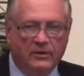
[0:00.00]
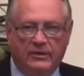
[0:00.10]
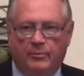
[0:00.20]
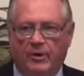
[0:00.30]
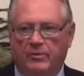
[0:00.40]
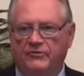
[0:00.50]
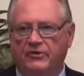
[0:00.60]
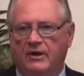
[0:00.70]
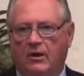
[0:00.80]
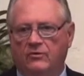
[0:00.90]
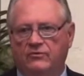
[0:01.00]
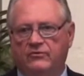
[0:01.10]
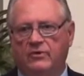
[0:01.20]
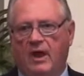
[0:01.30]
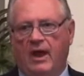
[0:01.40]
The publishing
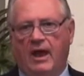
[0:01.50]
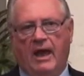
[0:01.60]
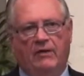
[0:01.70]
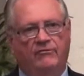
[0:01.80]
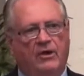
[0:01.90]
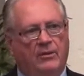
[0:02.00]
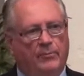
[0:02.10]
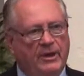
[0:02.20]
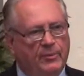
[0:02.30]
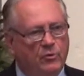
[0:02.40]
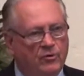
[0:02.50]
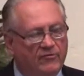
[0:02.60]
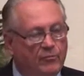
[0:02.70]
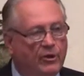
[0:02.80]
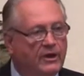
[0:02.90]
houses have people who
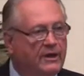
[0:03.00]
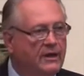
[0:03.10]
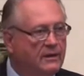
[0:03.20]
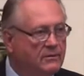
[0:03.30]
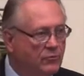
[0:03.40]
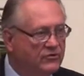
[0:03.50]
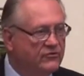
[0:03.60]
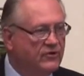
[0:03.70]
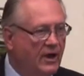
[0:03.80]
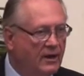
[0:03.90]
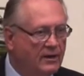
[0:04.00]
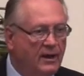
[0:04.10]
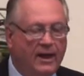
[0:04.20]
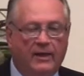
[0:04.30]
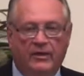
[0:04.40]
have bought in with stock,
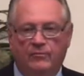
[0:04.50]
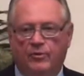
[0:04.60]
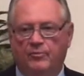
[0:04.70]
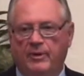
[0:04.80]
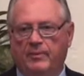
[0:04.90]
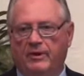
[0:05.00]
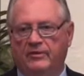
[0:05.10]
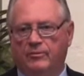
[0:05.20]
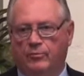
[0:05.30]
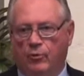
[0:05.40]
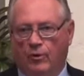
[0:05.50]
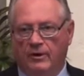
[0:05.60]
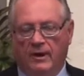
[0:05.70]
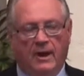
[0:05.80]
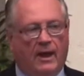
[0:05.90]
and they put people on the
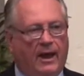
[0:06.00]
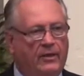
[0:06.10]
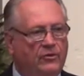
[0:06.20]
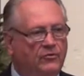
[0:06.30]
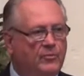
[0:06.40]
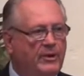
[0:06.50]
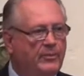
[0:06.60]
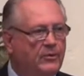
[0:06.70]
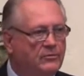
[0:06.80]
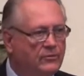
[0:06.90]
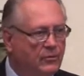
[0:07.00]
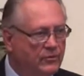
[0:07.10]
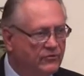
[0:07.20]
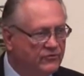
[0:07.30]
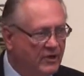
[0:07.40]
board, and those people, or
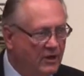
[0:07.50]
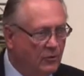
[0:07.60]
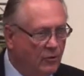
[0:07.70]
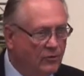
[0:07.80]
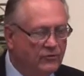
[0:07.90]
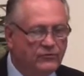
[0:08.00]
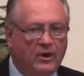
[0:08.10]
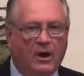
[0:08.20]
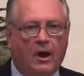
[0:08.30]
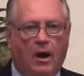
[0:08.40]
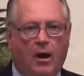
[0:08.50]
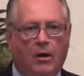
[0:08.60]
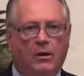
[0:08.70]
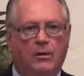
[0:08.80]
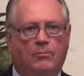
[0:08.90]
those stockholders,
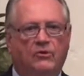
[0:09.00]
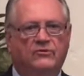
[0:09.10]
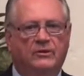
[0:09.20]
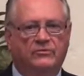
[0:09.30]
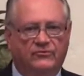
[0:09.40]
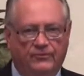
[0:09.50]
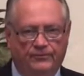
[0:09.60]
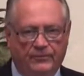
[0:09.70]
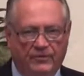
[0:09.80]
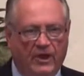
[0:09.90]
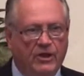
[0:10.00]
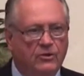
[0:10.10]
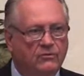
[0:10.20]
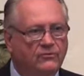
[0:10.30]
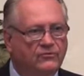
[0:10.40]
are Muslims. They
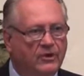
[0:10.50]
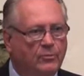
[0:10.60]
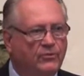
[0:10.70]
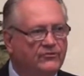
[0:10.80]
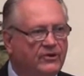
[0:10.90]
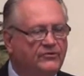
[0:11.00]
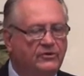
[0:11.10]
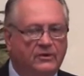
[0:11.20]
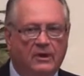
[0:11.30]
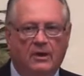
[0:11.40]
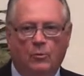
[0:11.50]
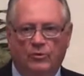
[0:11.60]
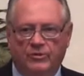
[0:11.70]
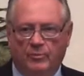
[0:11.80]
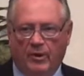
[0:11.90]
use their position
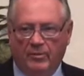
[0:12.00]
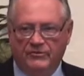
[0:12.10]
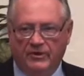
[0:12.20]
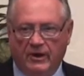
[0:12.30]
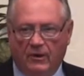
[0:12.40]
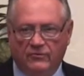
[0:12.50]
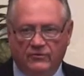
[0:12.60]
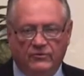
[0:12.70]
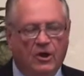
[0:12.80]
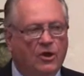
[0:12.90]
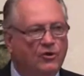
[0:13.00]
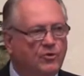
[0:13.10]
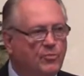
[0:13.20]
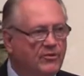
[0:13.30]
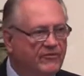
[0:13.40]
with the publishing houses
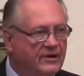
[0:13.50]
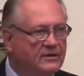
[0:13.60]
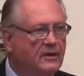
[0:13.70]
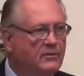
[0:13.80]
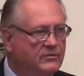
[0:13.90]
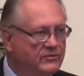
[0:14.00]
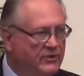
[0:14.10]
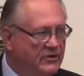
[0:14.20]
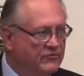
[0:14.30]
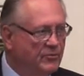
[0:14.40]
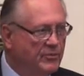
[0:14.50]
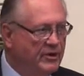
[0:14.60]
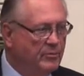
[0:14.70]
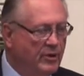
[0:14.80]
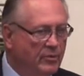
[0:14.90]
to prevent things from
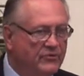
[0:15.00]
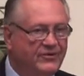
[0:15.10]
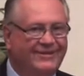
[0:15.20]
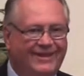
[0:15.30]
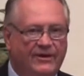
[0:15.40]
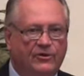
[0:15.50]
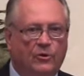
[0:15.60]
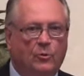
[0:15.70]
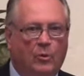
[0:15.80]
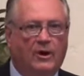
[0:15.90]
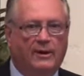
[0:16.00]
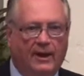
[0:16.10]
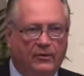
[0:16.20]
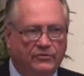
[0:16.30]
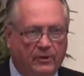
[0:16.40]
being published that they don't want
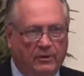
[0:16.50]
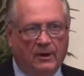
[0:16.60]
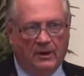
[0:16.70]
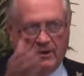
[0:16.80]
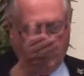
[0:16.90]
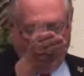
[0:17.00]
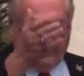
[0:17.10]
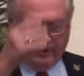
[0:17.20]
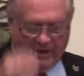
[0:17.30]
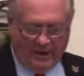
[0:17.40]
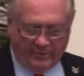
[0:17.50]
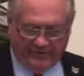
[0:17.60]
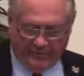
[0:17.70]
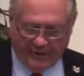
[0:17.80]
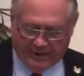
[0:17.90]
out there. There's a copy
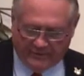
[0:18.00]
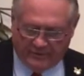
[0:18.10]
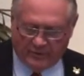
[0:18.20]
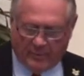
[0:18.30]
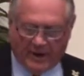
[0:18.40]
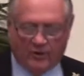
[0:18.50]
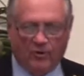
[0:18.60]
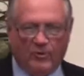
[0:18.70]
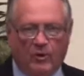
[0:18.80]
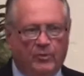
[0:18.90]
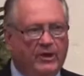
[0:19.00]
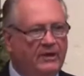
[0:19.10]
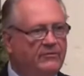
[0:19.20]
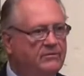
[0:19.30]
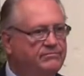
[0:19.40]
of it back there in the back room. I hope
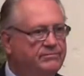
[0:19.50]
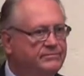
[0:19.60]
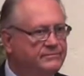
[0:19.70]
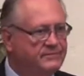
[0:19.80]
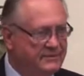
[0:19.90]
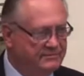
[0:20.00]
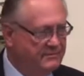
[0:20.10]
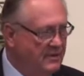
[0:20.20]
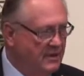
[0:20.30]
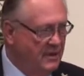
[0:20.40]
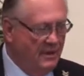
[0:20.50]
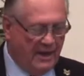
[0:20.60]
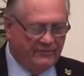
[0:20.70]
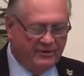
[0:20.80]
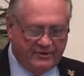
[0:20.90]
you
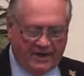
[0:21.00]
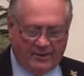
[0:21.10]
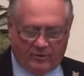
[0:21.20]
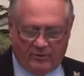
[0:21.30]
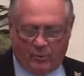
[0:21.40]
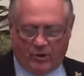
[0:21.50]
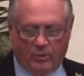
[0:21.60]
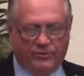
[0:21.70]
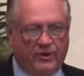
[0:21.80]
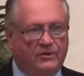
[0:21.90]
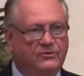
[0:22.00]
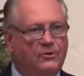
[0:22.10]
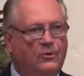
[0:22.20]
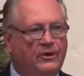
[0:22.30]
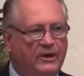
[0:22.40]
have the time or the wherewithal to
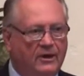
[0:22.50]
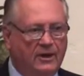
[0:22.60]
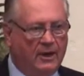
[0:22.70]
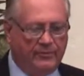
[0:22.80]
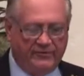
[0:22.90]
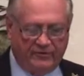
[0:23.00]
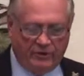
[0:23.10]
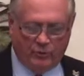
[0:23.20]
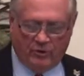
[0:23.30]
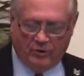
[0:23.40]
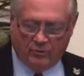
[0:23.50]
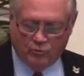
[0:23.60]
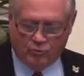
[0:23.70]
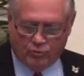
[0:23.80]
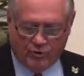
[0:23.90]
go and get a copy of it. You will
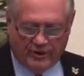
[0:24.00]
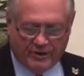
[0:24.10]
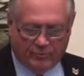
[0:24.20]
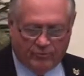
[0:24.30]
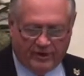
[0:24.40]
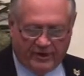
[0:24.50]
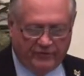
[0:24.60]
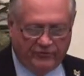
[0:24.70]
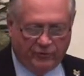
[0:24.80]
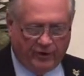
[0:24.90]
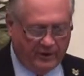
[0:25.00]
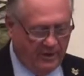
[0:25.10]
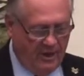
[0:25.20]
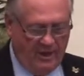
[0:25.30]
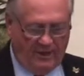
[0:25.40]
really, really enjoy it.
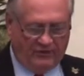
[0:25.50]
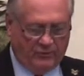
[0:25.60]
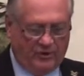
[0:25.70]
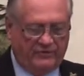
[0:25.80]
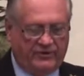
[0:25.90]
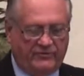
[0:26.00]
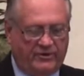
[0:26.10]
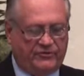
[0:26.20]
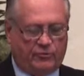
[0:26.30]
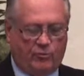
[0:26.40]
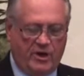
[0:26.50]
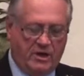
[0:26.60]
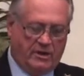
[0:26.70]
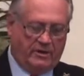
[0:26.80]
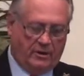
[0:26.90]
It's one of these things that you
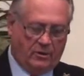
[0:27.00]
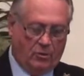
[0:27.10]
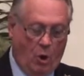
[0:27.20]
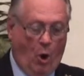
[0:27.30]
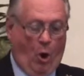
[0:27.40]
read and you go,